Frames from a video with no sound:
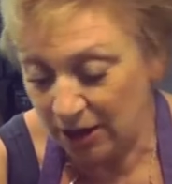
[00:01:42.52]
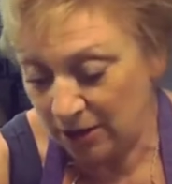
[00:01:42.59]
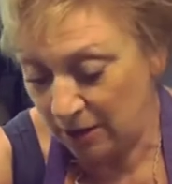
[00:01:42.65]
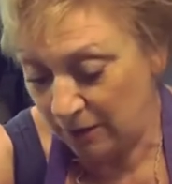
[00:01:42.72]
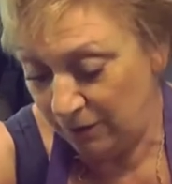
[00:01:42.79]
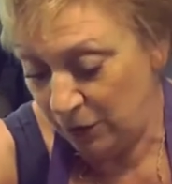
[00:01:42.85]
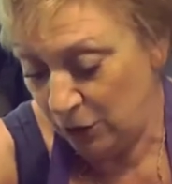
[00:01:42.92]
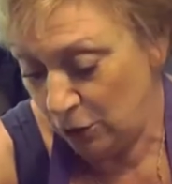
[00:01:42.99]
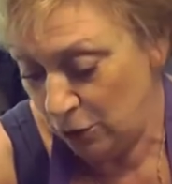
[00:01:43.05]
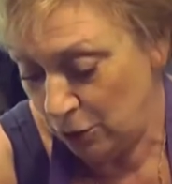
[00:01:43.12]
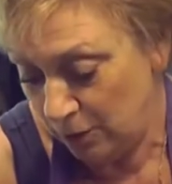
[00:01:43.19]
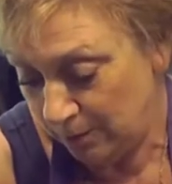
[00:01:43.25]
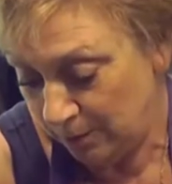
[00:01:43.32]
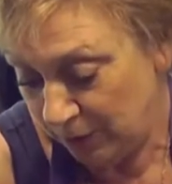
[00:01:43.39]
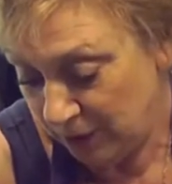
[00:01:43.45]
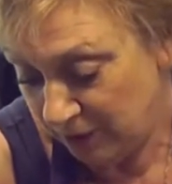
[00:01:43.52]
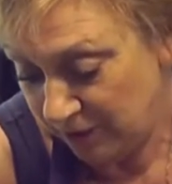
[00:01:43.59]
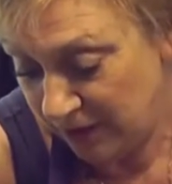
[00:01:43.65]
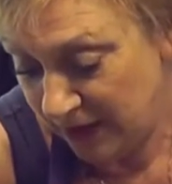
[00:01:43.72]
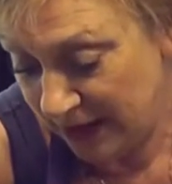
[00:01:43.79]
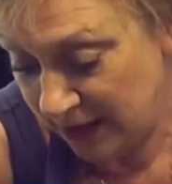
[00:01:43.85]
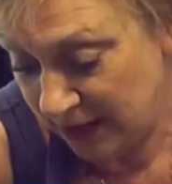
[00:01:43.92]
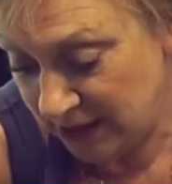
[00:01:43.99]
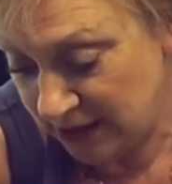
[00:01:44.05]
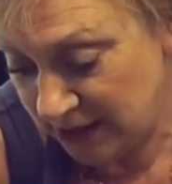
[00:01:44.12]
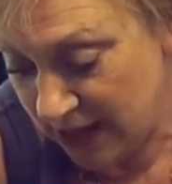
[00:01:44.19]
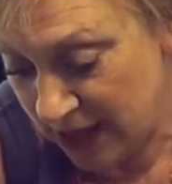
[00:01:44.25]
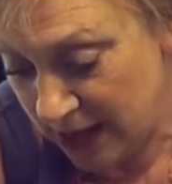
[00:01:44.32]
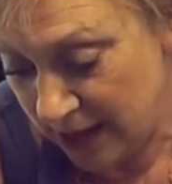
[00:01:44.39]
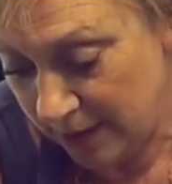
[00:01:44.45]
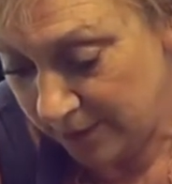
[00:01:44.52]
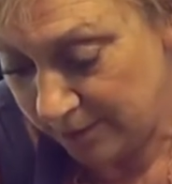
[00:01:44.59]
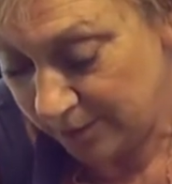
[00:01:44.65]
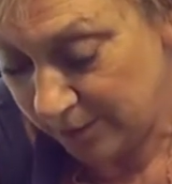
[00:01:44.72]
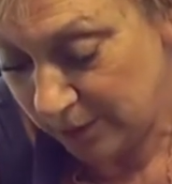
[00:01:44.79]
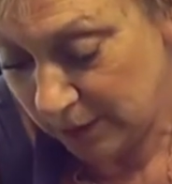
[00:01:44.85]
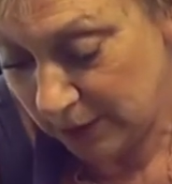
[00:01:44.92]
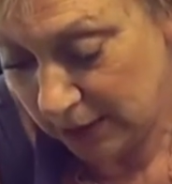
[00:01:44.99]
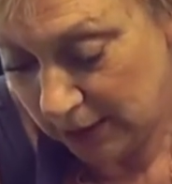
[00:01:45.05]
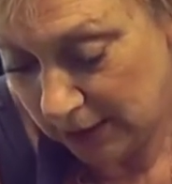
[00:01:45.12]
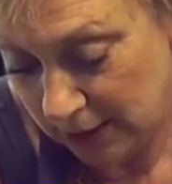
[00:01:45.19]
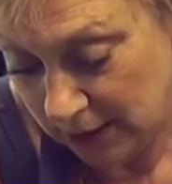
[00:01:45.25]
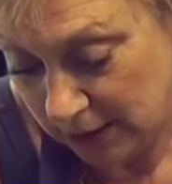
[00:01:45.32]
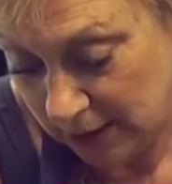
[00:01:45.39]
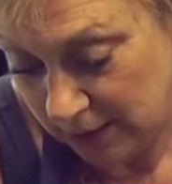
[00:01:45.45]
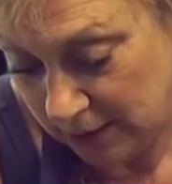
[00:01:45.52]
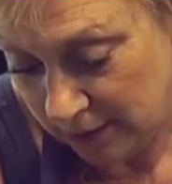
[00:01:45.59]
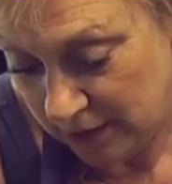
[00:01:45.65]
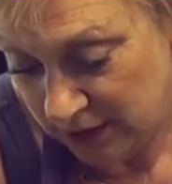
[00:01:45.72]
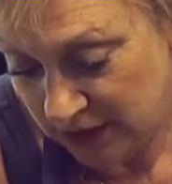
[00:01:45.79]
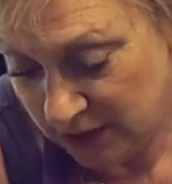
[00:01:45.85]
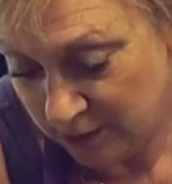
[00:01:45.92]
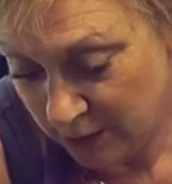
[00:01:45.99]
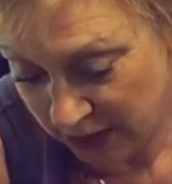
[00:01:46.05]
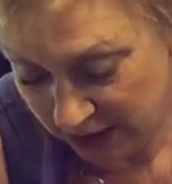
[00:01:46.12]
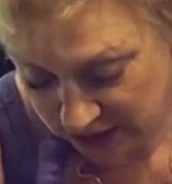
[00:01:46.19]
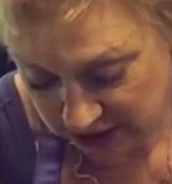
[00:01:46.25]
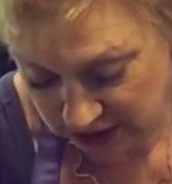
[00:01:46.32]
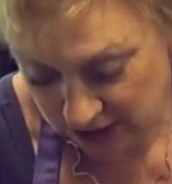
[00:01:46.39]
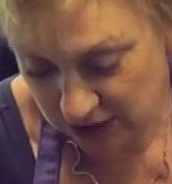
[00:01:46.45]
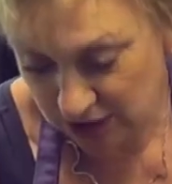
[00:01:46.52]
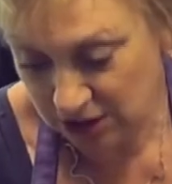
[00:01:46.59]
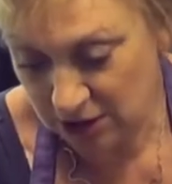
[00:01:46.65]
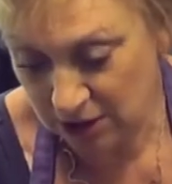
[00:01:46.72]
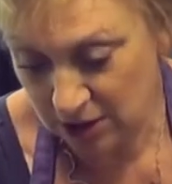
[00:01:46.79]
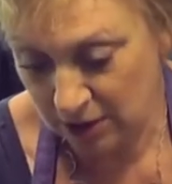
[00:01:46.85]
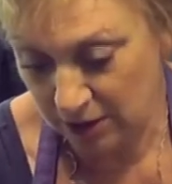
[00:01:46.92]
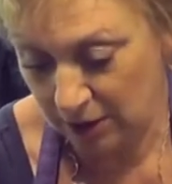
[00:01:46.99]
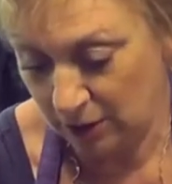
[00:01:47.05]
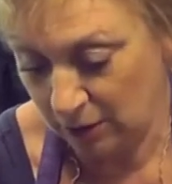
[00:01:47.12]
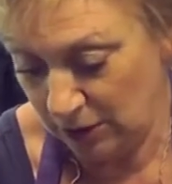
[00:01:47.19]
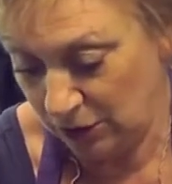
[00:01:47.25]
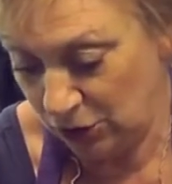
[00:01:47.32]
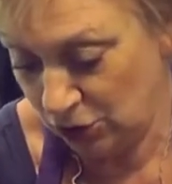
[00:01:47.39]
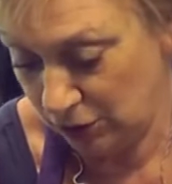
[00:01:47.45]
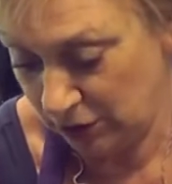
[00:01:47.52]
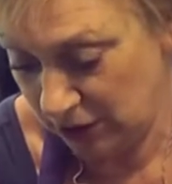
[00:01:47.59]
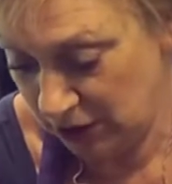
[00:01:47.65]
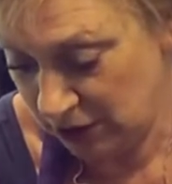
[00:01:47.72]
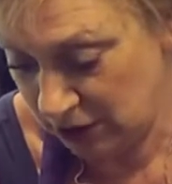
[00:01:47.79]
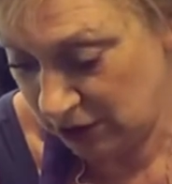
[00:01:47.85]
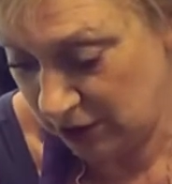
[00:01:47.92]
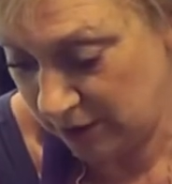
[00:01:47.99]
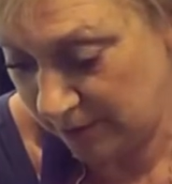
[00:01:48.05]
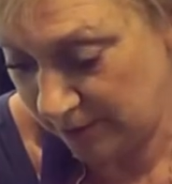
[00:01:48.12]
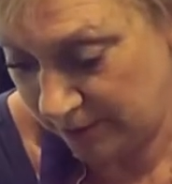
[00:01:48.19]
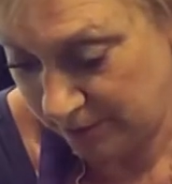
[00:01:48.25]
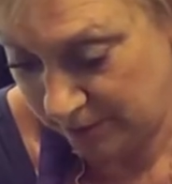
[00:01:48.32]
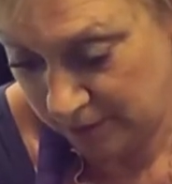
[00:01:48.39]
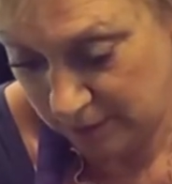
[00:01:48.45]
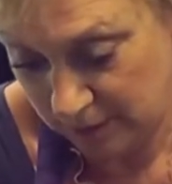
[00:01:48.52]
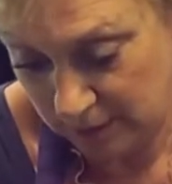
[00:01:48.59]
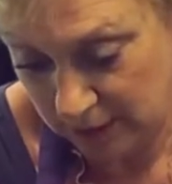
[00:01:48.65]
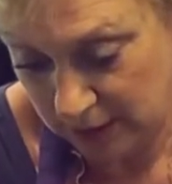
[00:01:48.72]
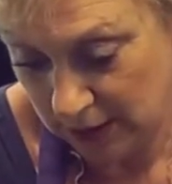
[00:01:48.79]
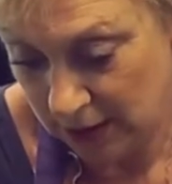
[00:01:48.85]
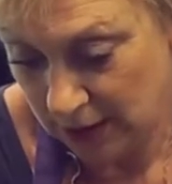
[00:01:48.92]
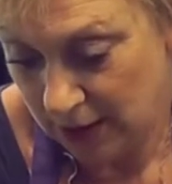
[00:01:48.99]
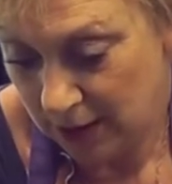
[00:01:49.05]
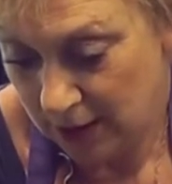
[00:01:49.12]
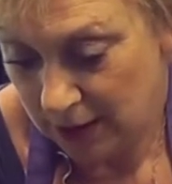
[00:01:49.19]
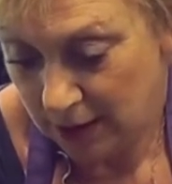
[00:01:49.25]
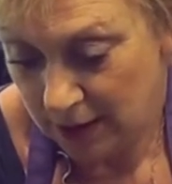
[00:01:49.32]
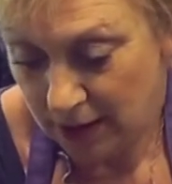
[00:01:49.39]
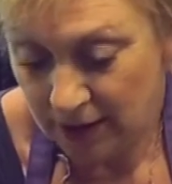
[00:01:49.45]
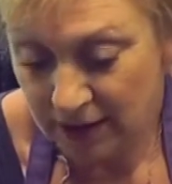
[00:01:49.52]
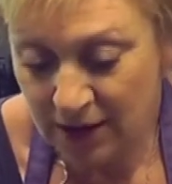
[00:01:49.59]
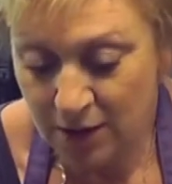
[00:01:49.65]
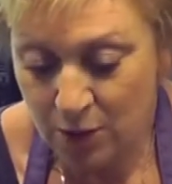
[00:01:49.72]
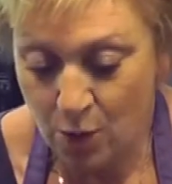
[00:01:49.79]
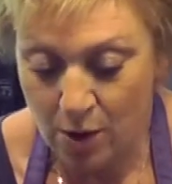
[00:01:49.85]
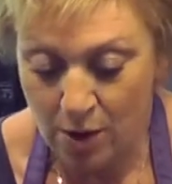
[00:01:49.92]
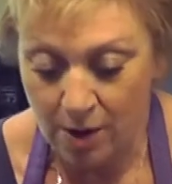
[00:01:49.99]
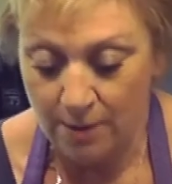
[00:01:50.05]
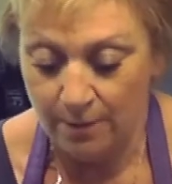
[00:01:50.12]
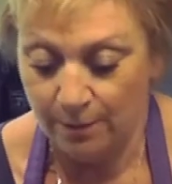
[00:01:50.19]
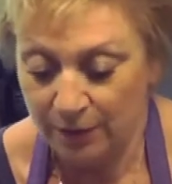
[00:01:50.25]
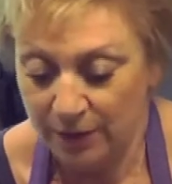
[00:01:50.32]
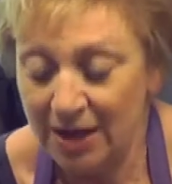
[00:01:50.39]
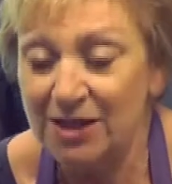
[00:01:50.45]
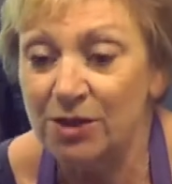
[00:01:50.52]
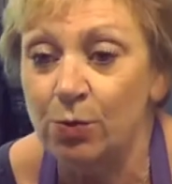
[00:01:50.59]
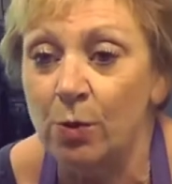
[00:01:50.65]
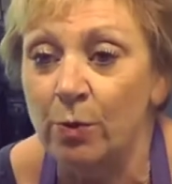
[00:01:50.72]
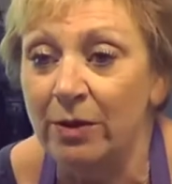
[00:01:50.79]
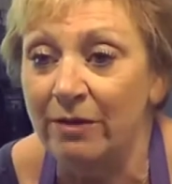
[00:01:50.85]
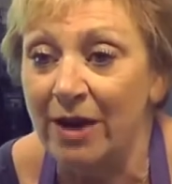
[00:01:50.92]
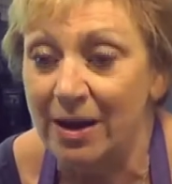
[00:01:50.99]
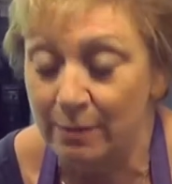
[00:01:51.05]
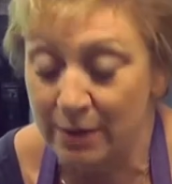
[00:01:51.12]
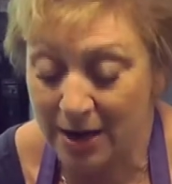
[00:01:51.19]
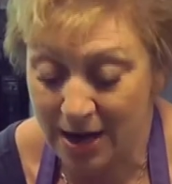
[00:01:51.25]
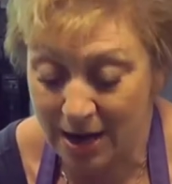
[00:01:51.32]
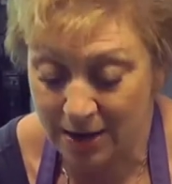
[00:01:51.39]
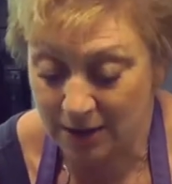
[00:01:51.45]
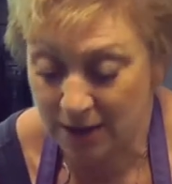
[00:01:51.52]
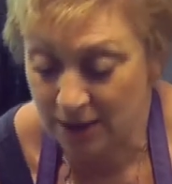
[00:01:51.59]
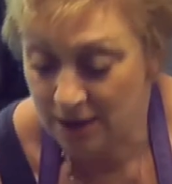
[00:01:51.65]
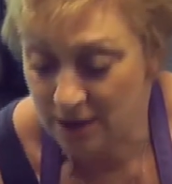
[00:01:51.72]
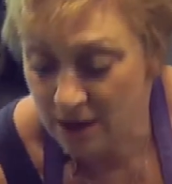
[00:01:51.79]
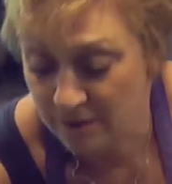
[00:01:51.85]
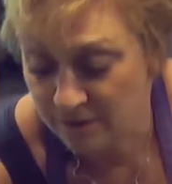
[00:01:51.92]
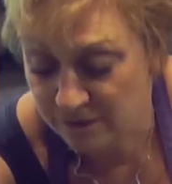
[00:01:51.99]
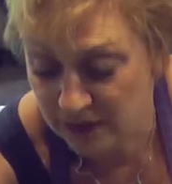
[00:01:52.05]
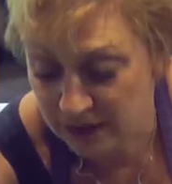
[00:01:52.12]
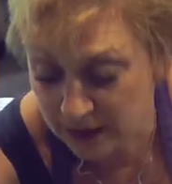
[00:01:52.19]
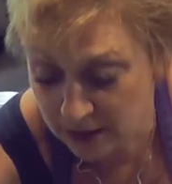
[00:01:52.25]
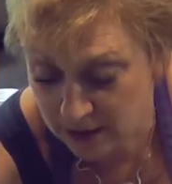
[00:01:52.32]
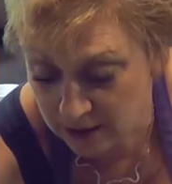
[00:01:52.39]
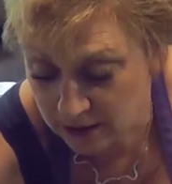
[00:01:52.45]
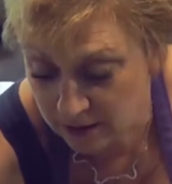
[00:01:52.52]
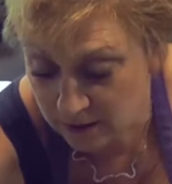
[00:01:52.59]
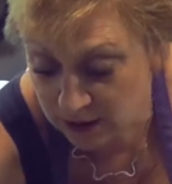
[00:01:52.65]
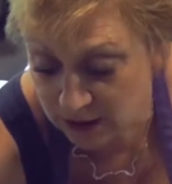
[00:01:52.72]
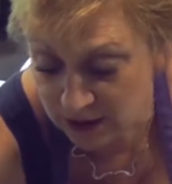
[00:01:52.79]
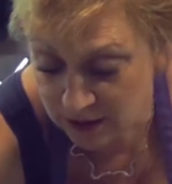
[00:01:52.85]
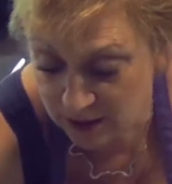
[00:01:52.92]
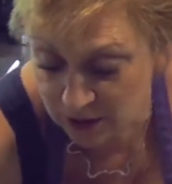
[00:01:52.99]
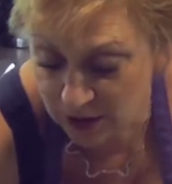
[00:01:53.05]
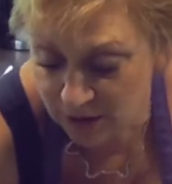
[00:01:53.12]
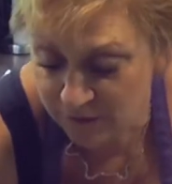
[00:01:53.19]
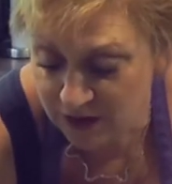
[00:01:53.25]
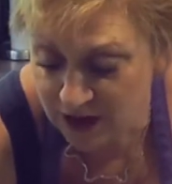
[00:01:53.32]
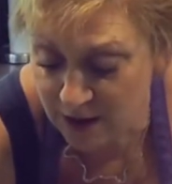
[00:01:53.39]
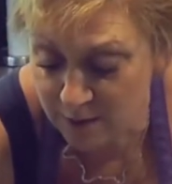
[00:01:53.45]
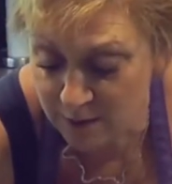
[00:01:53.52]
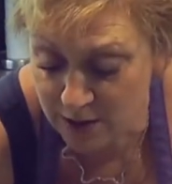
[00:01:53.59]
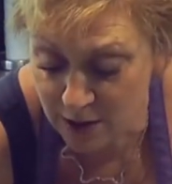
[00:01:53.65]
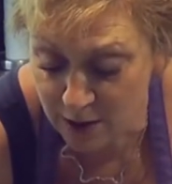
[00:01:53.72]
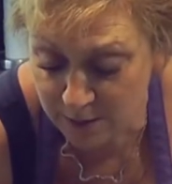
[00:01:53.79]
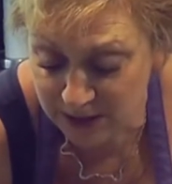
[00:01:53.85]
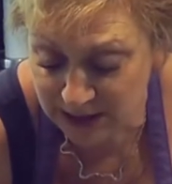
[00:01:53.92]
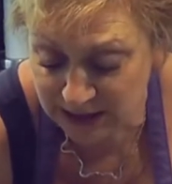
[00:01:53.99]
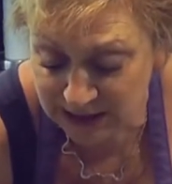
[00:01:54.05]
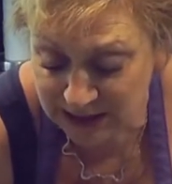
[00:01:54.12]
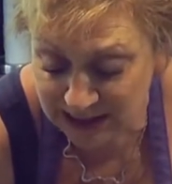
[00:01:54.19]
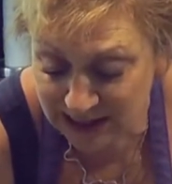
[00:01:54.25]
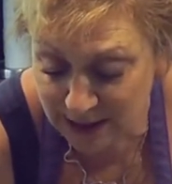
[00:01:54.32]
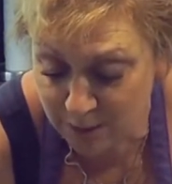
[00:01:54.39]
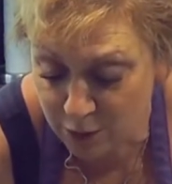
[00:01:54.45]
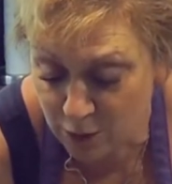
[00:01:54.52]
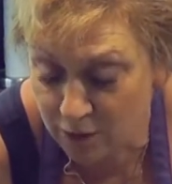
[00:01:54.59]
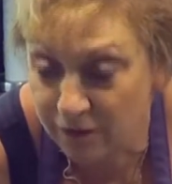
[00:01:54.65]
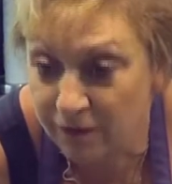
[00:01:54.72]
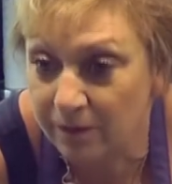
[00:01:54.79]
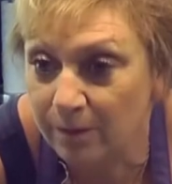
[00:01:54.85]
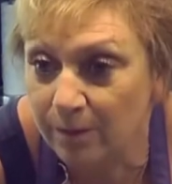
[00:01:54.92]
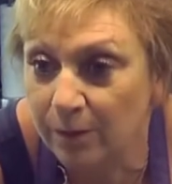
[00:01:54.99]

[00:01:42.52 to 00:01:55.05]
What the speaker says: and a few flakes there. This is Mike's dinner tonight, he'll enjoy this. And there you are, that's what we're aiming at, a lovely, I'm going to lift it up, I hope it doesn't slip off.